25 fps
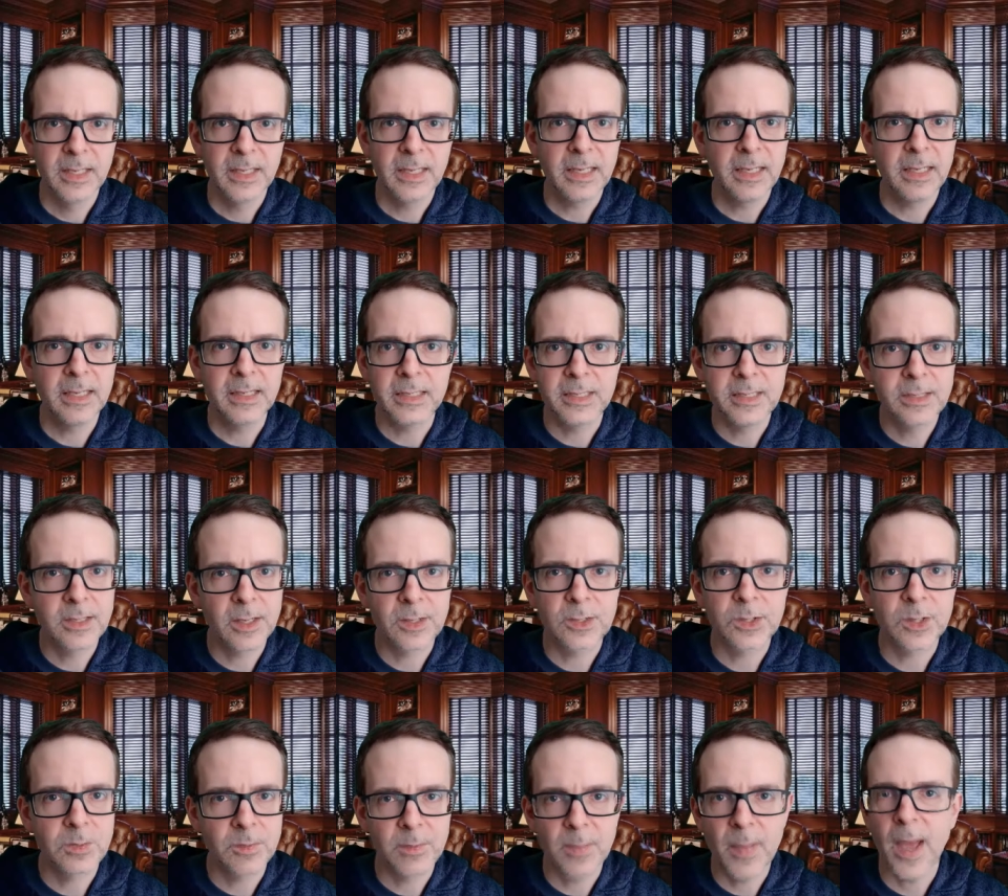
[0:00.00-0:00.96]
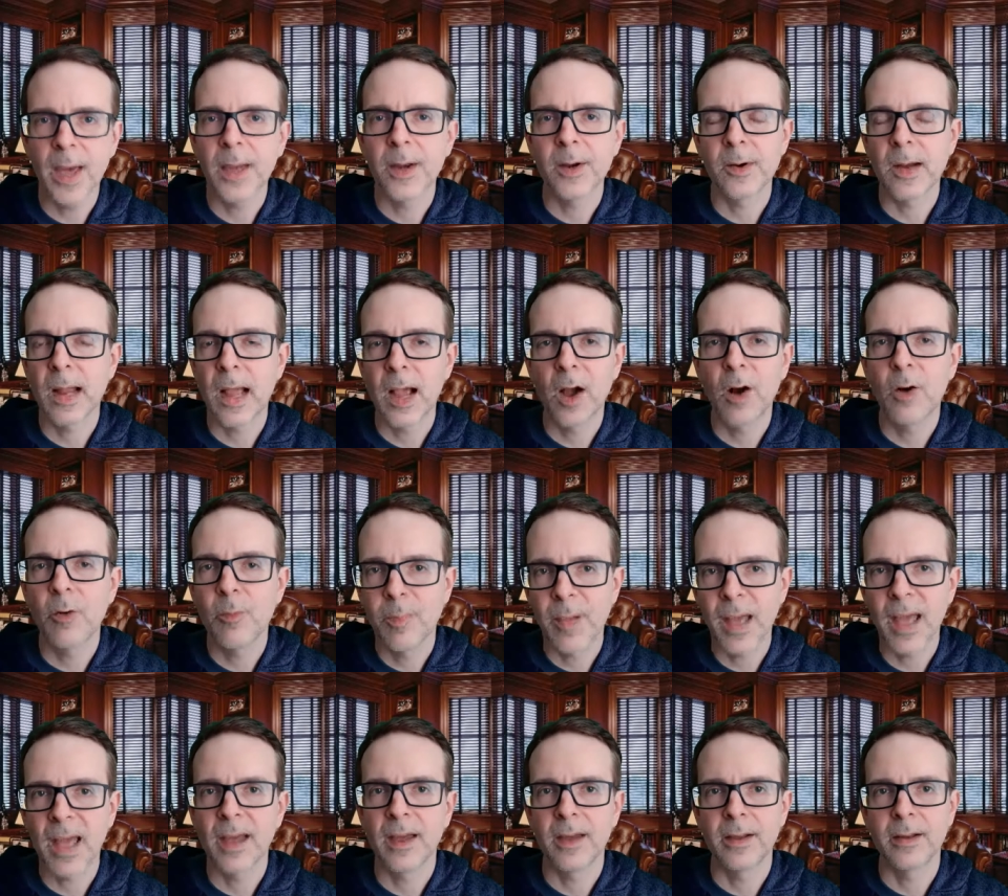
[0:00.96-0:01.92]
It doesn't matter how
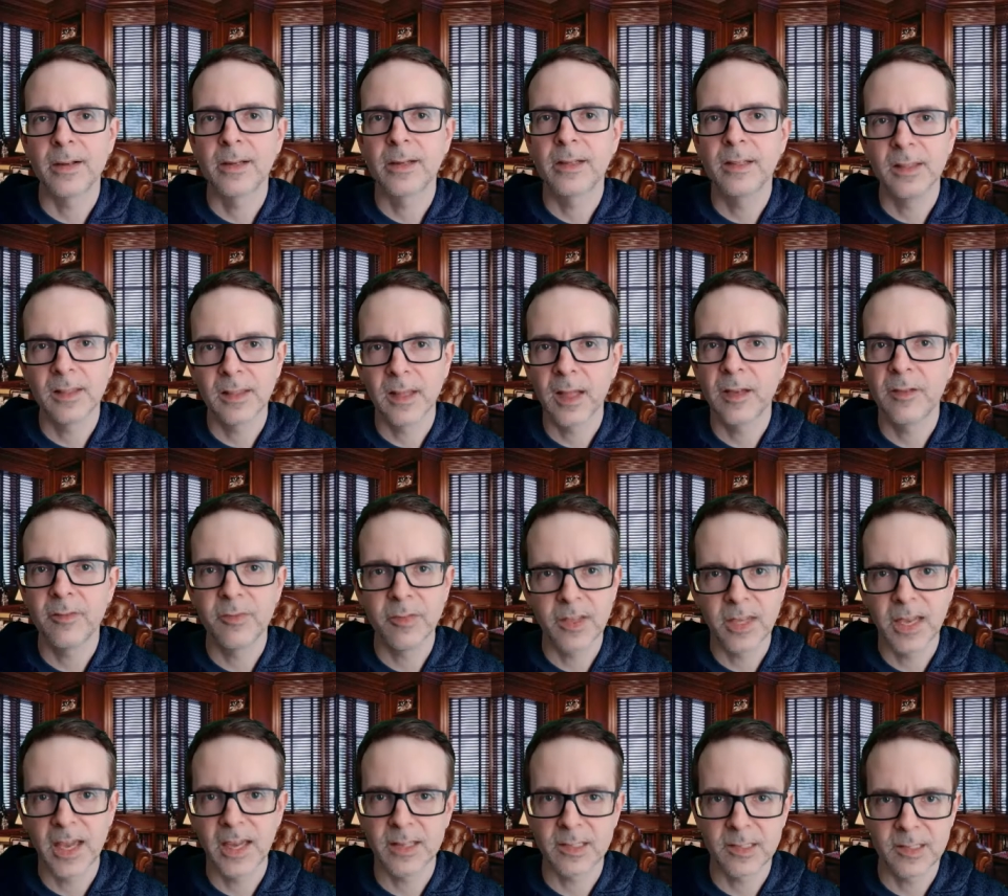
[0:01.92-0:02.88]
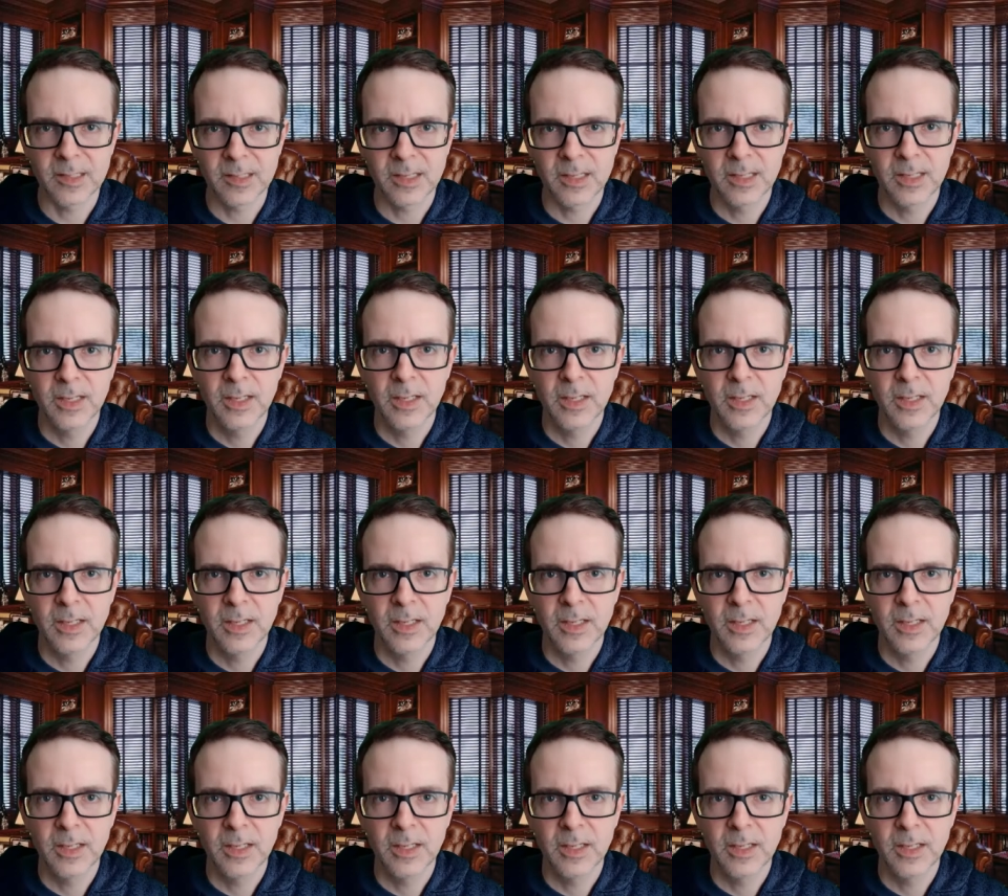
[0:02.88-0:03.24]
bad life gets.